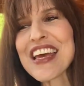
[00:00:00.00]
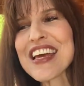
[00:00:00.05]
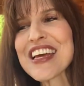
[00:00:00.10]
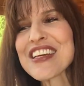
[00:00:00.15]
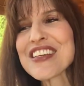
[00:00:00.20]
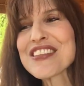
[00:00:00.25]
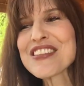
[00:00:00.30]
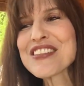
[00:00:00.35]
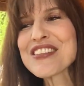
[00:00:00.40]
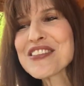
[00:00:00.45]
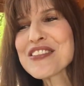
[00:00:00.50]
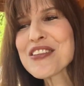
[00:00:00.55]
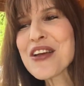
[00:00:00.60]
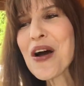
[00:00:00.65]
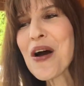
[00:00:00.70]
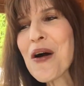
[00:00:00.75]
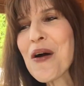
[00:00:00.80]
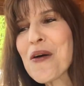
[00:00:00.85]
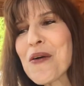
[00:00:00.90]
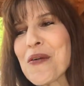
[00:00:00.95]

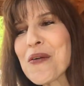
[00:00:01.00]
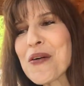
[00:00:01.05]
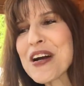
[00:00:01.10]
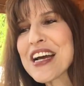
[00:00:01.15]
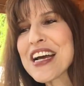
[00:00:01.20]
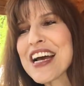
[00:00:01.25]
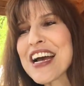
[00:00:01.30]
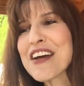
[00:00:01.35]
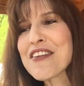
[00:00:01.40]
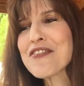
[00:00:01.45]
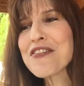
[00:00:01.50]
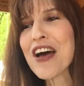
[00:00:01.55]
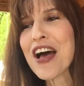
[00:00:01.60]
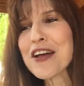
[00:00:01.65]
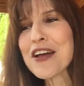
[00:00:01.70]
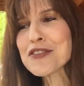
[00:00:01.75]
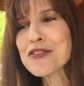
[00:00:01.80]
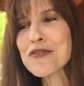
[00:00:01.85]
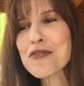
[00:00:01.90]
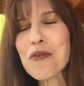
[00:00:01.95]
So
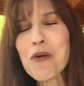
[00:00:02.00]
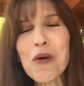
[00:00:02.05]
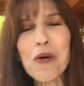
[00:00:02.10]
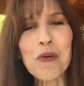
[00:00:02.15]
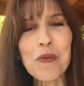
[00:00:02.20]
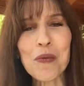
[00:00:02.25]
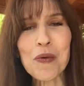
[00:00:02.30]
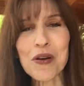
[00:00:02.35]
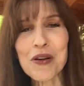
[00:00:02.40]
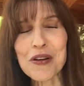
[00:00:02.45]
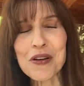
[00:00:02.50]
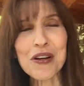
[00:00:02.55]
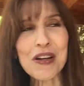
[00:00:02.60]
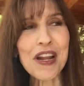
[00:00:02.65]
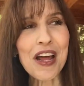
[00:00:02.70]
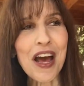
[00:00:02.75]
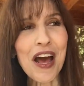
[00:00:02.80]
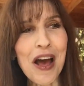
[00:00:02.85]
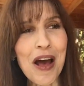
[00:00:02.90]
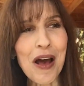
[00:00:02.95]
fast
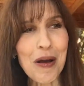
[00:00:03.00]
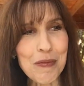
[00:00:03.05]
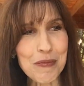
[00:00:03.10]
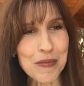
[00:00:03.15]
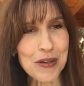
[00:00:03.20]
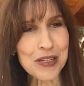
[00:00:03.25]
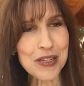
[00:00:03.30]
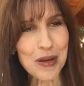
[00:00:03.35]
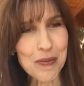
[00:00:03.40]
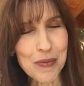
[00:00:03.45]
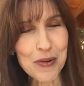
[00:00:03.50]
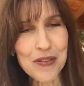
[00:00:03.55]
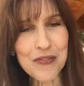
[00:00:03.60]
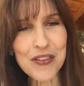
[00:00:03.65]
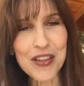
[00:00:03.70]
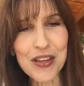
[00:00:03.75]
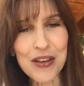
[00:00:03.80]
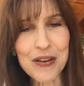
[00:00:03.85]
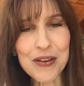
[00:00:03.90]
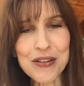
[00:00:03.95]
forward a number of
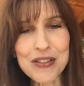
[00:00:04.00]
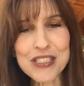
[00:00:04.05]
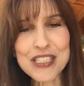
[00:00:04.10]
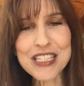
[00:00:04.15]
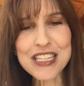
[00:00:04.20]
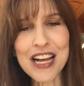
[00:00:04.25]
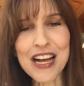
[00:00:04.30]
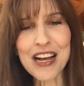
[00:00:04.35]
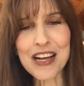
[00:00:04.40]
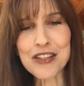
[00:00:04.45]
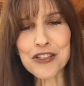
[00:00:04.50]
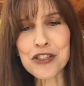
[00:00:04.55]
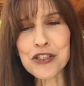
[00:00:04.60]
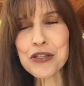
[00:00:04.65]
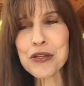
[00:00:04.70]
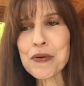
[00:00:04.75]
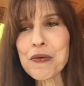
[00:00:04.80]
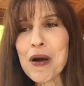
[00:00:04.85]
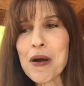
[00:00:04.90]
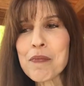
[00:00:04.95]
years
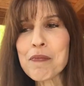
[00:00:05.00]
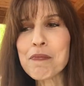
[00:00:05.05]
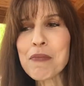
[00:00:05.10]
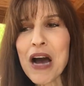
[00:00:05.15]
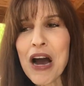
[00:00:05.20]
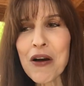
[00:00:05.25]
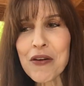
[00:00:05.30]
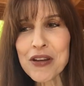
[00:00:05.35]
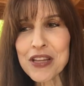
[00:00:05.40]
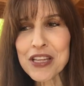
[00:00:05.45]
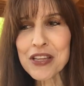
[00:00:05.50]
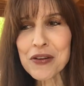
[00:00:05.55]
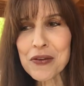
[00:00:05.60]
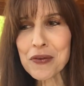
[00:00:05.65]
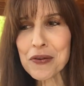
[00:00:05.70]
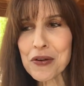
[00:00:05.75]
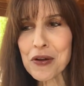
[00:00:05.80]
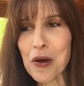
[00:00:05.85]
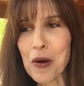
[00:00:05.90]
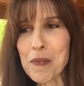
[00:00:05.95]
to about a
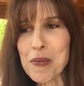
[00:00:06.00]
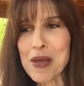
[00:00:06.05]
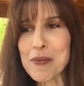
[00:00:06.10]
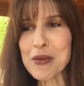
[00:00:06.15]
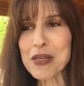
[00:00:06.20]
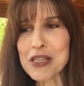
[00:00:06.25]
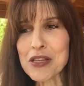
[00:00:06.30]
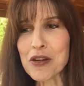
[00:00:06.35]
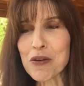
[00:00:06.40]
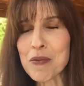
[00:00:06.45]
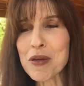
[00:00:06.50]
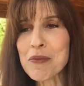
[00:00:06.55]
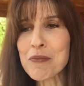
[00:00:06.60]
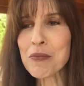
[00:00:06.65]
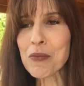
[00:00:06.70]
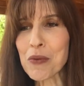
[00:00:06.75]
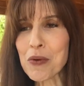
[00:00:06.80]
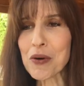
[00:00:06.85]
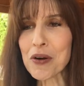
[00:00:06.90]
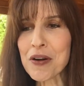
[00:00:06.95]
year ago, maybe a little bit
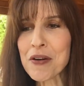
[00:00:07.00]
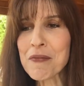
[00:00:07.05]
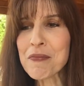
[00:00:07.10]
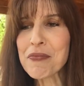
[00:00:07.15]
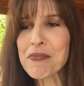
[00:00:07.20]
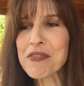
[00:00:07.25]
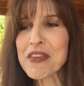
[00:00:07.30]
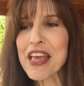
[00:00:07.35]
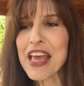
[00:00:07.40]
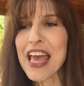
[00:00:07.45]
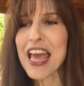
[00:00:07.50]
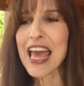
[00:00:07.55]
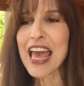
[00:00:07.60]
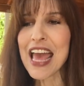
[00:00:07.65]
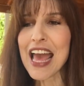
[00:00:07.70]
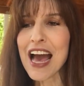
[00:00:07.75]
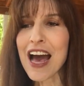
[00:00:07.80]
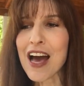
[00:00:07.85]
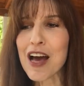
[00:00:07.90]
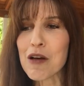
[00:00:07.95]
more,
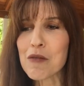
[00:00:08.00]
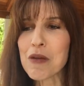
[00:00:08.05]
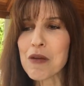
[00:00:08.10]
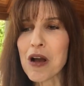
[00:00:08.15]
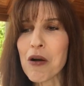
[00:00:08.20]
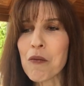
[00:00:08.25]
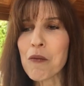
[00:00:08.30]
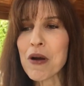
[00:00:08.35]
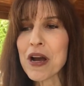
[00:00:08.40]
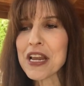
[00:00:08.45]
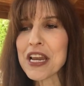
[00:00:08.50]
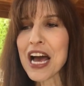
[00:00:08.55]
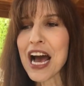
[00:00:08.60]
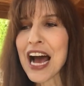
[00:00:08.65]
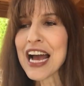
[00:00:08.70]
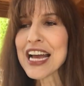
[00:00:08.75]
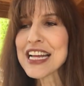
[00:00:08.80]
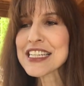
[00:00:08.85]
when I